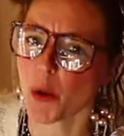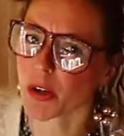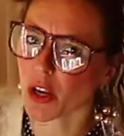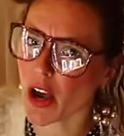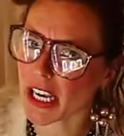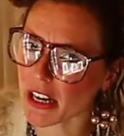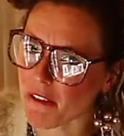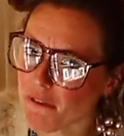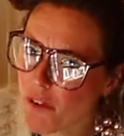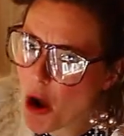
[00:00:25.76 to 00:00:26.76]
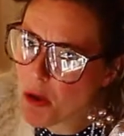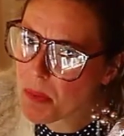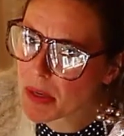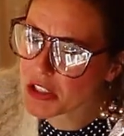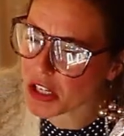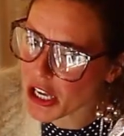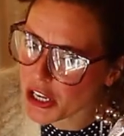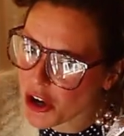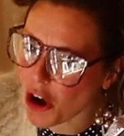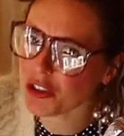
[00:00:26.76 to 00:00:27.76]
who would like an
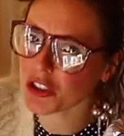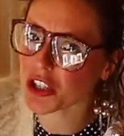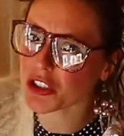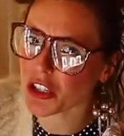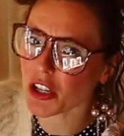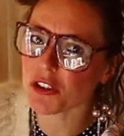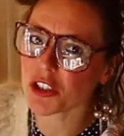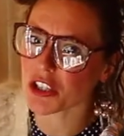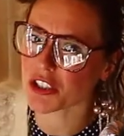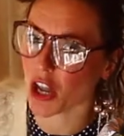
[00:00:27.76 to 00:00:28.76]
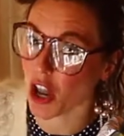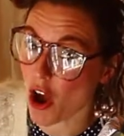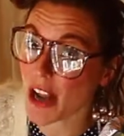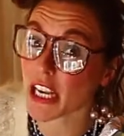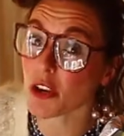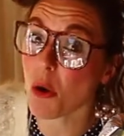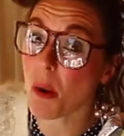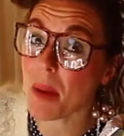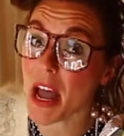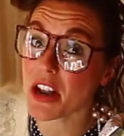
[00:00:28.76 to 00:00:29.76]
environmentally conscious solution to lining
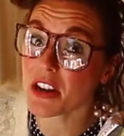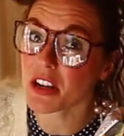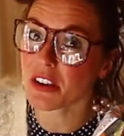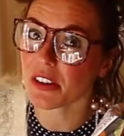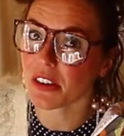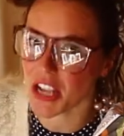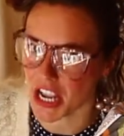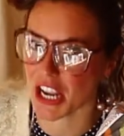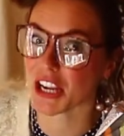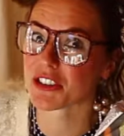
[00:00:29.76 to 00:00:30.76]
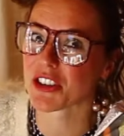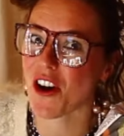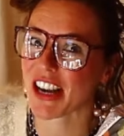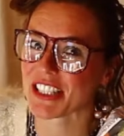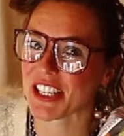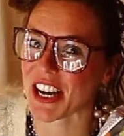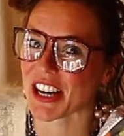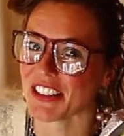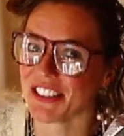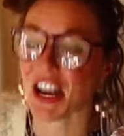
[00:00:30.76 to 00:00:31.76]
your bin, here's an
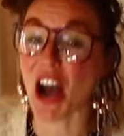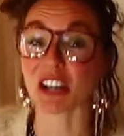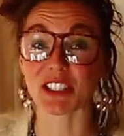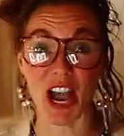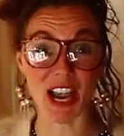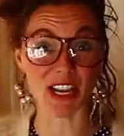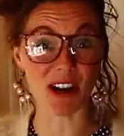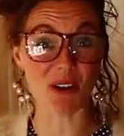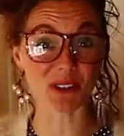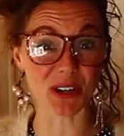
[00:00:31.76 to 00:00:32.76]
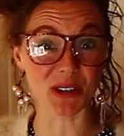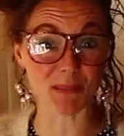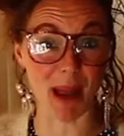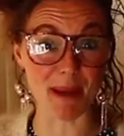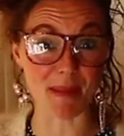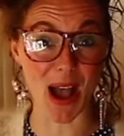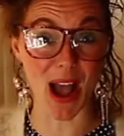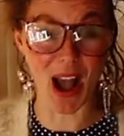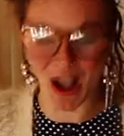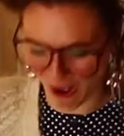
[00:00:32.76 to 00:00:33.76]
idea. Take an old newspaper.
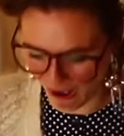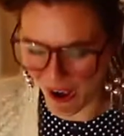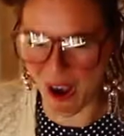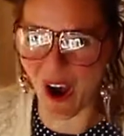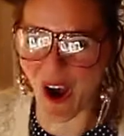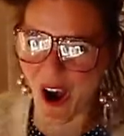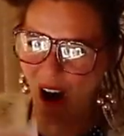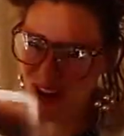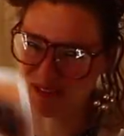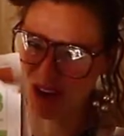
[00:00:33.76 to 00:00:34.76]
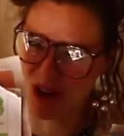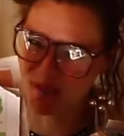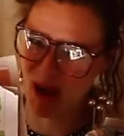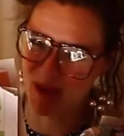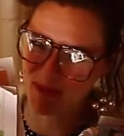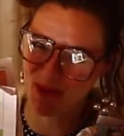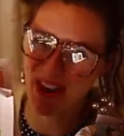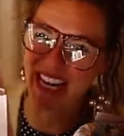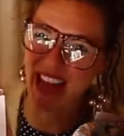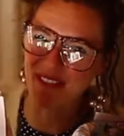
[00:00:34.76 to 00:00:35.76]
I've got my
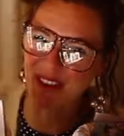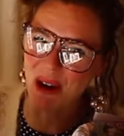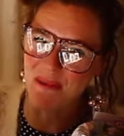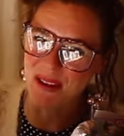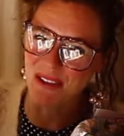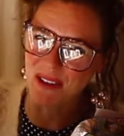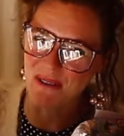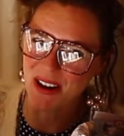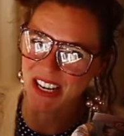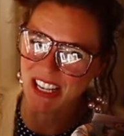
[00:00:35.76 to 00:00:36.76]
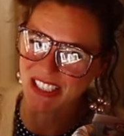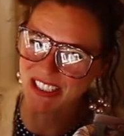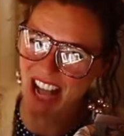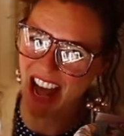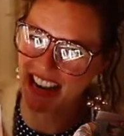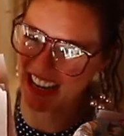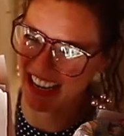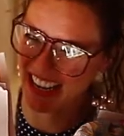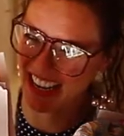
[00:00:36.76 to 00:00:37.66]
pre-loved copy of the WANAKA Sun.